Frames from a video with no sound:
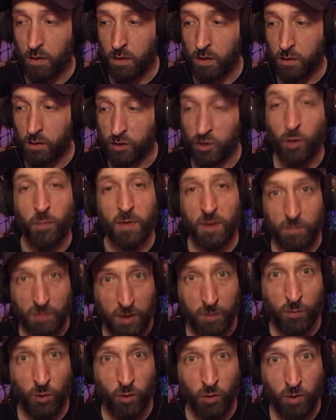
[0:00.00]
so many
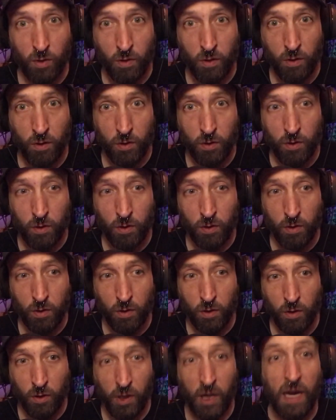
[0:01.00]
people
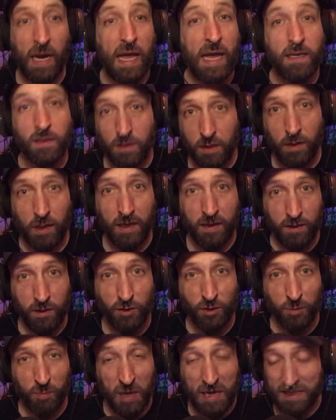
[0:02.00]
are not acting like
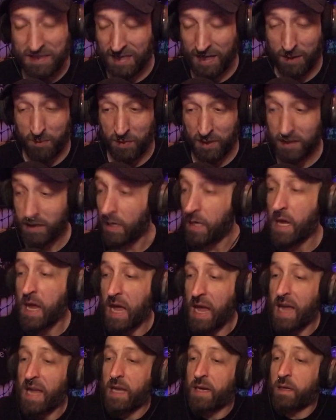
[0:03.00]
there's a pandemic,
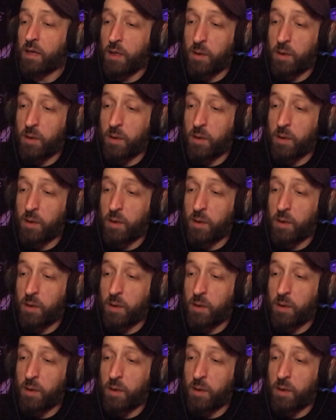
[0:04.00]
and